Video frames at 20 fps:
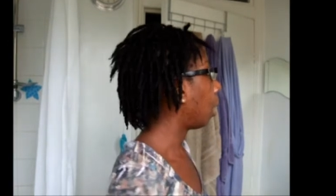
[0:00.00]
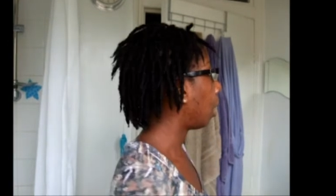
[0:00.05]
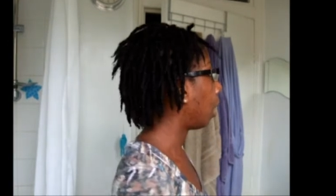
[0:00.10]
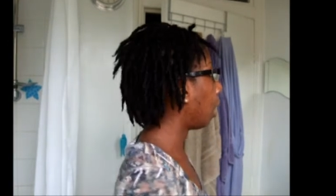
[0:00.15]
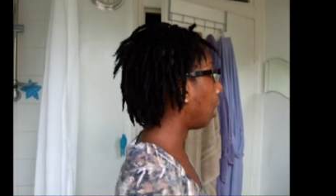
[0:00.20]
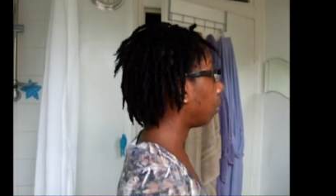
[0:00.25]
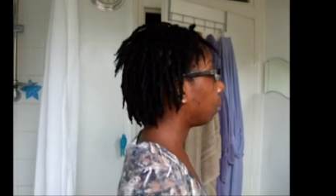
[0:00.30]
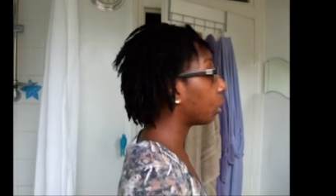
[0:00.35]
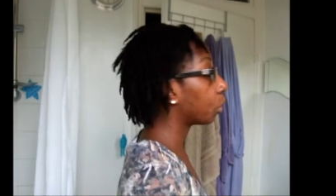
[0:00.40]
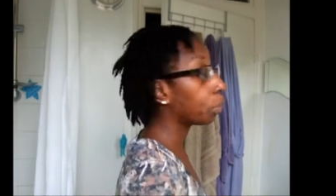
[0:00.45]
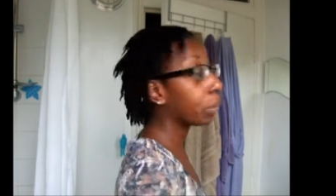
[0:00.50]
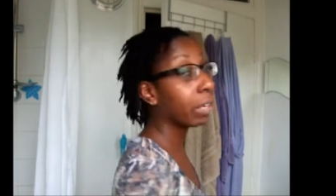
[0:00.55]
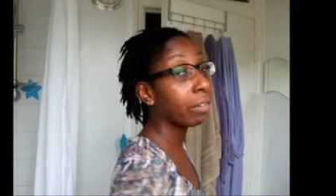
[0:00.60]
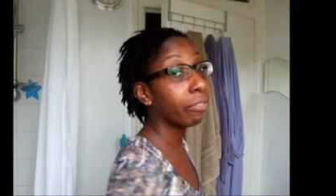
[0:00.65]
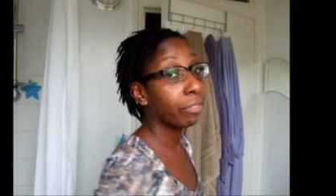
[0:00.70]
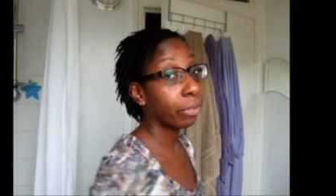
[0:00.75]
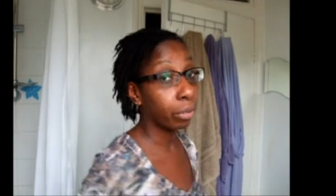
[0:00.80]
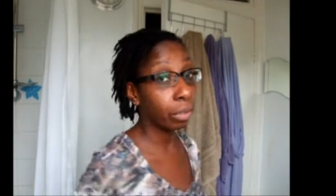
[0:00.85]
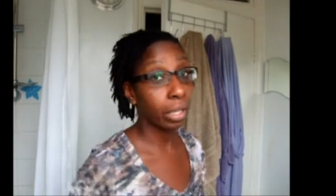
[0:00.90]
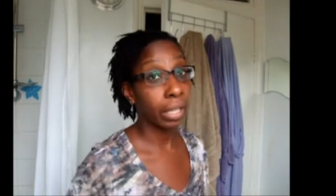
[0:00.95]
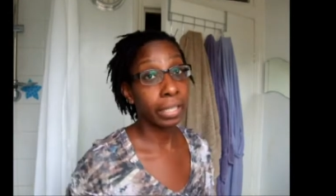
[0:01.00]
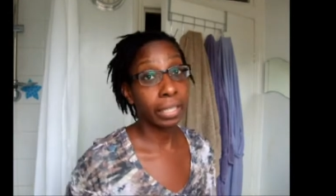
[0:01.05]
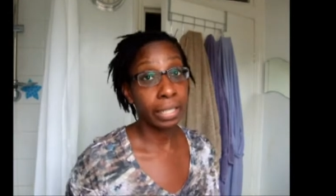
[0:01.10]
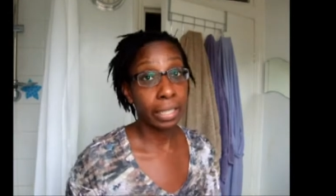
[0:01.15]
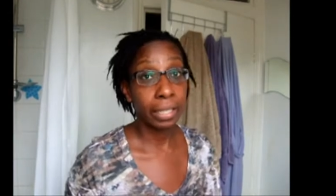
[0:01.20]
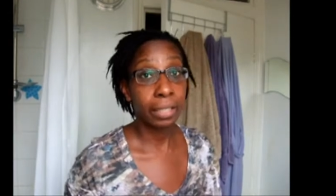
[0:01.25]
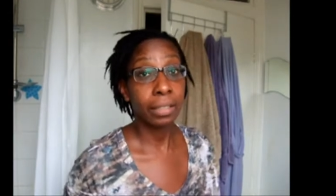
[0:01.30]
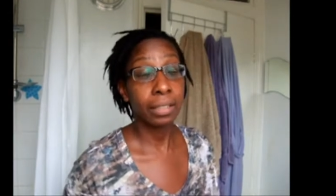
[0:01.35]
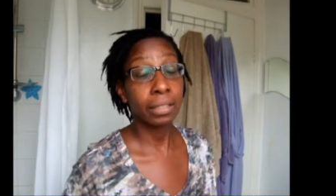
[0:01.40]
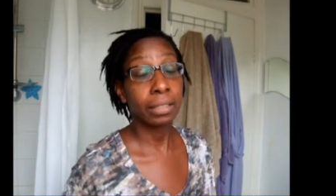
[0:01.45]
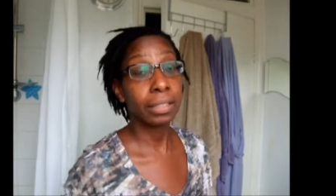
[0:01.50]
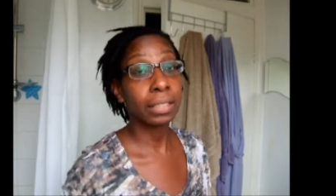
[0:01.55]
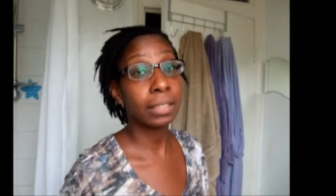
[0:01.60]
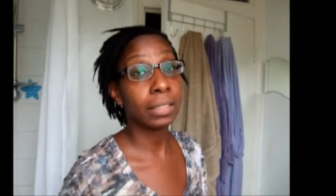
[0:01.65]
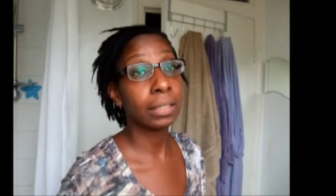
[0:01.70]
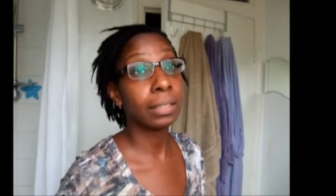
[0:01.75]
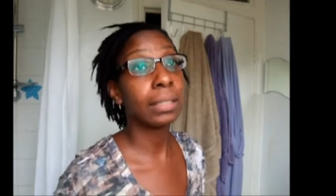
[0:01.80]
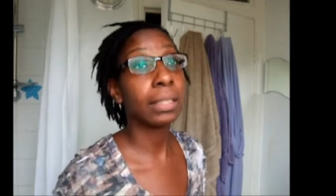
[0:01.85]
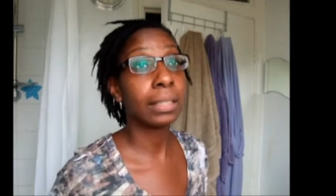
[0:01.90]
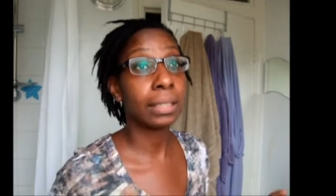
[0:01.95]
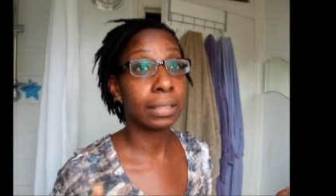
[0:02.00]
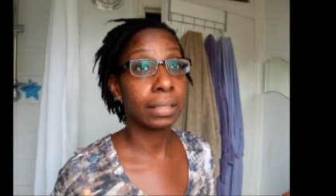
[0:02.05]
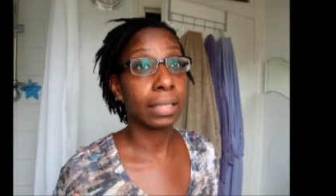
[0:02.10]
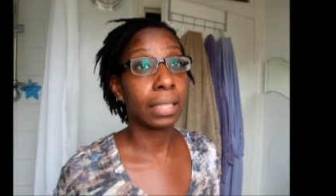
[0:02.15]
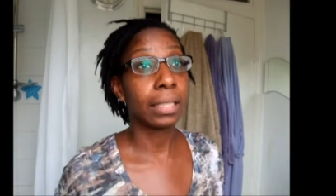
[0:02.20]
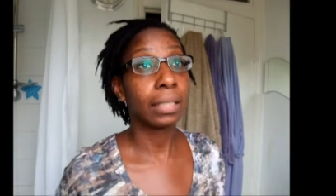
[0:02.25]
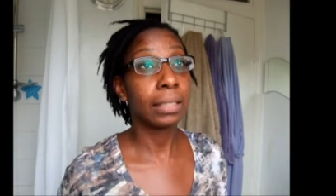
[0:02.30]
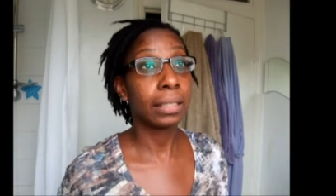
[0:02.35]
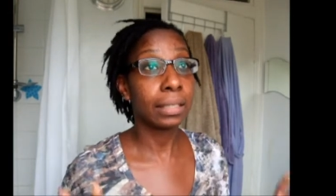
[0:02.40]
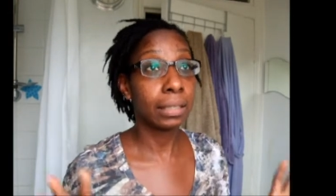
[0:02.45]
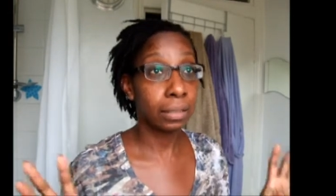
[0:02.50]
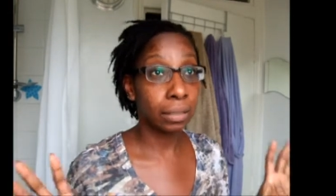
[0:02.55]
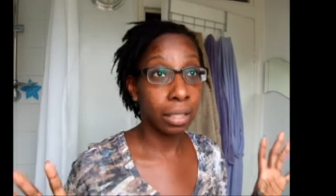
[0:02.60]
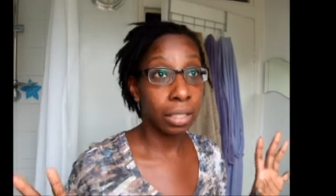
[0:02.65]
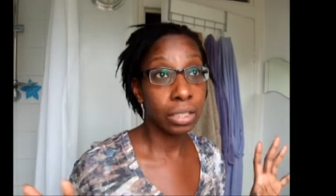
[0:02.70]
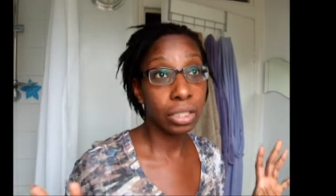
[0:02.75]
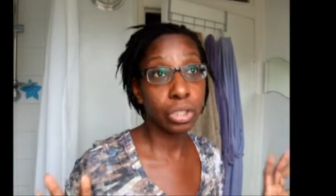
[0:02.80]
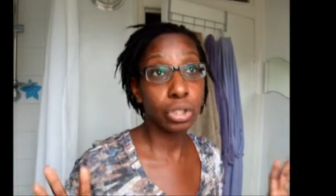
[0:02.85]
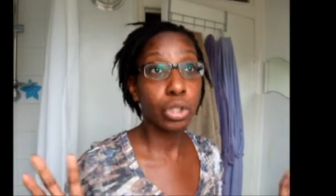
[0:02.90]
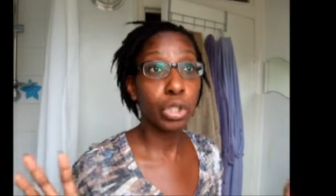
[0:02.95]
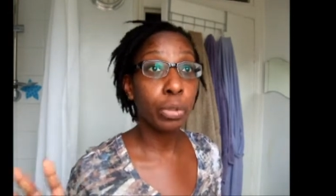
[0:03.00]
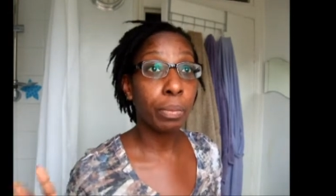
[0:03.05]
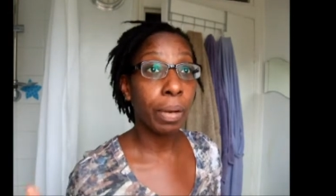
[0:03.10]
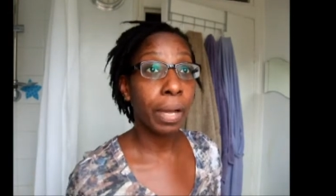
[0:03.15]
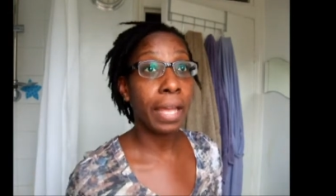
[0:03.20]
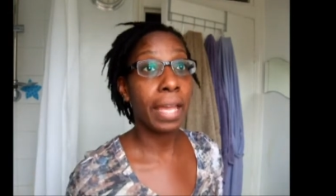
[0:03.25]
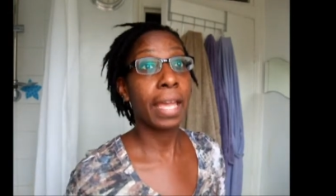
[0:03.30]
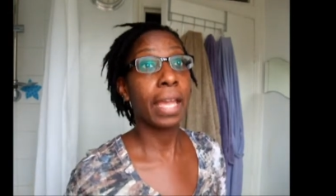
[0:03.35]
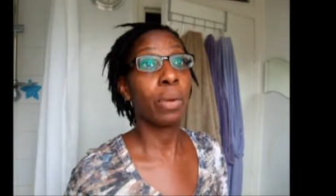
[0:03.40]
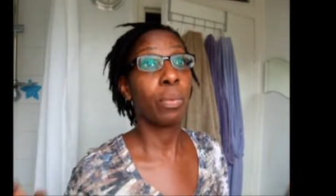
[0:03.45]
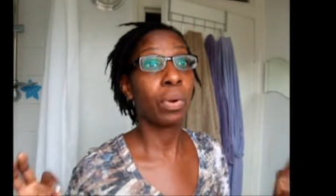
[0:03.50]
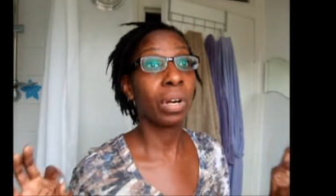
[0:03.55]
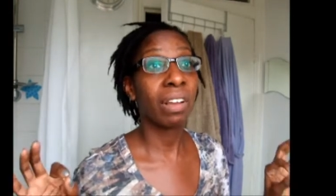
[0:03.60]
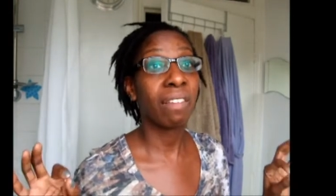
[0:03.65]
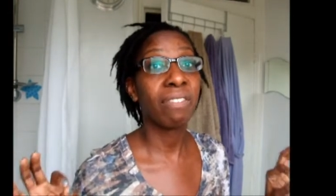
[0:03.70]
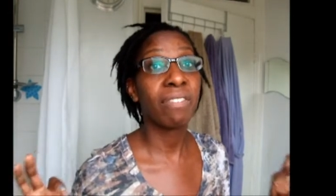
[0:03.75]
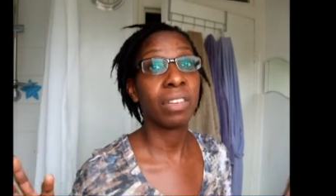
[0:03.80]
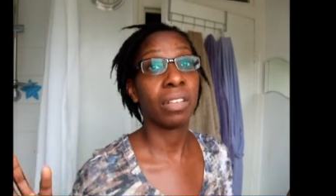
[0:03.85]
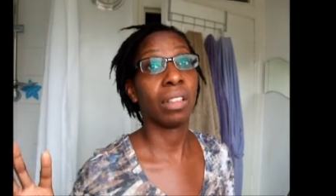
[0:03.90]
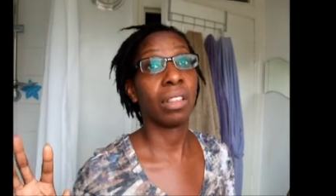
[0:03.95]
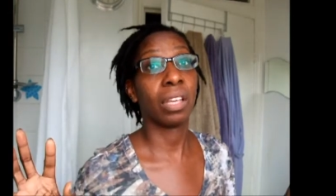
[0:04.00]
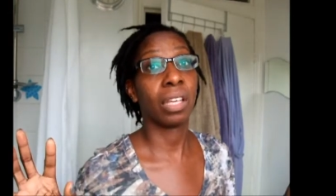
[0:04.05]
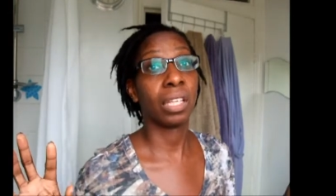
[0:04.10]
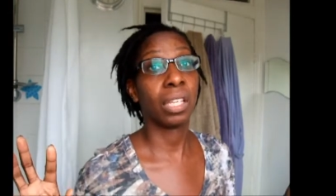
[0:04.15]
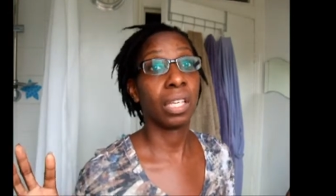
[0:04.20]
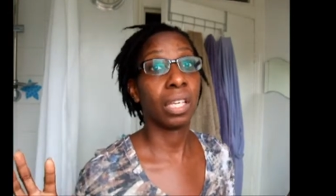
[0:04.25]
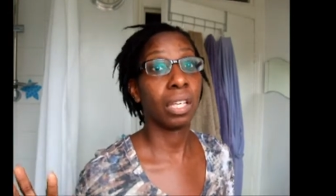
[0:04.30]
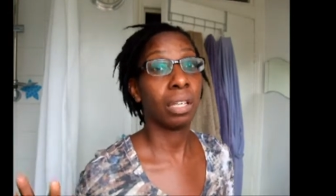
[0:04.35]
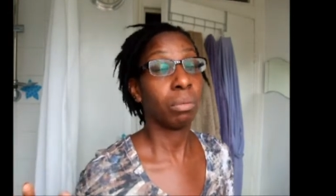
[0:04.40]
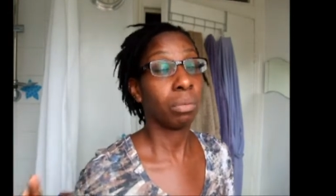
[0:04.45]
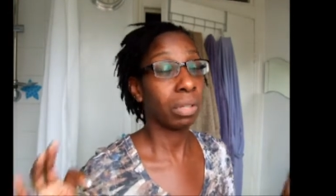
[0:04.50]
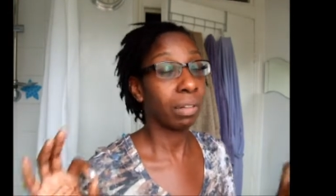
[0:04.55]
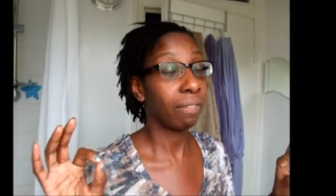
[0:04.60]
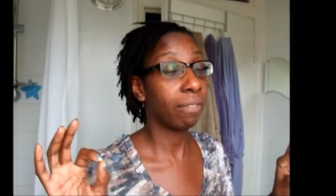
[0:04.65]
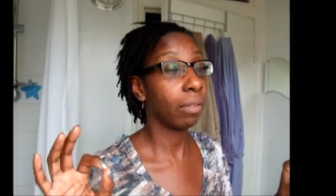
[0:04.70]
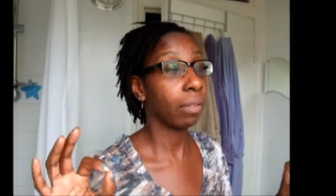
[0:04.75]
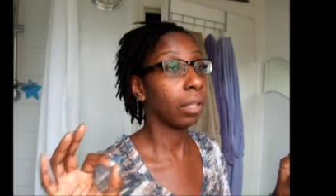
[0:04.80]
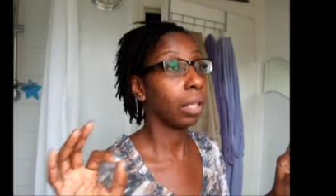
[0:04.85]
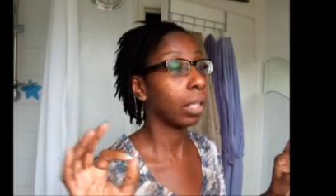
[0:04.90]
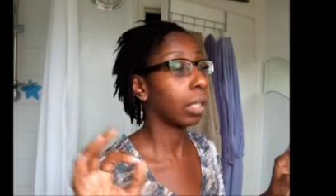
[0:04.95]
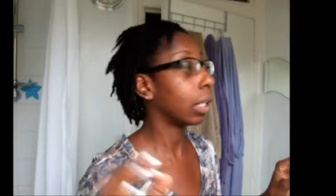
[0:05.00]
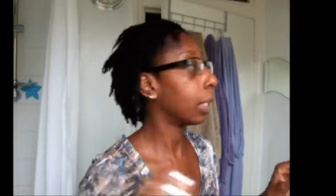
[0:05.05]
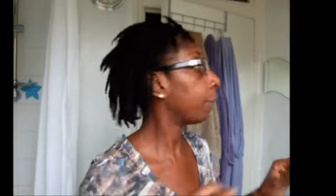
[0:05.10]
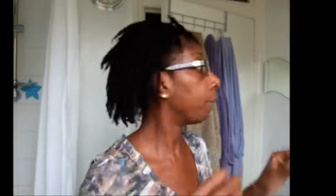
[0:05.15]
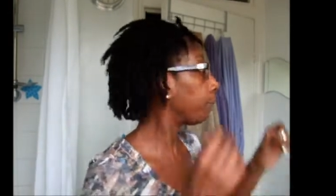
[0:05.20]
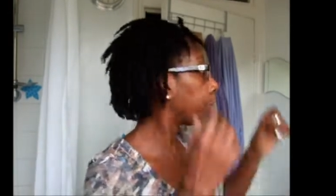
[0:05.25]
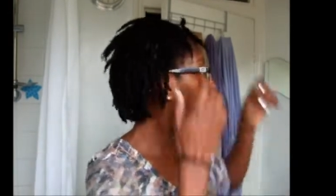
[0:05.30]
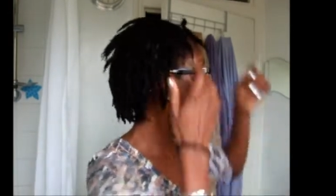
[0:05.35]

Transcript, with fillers: Um, just when I feel like it. This is this is it. This I just do my hair when I feel like it. When I feel like it.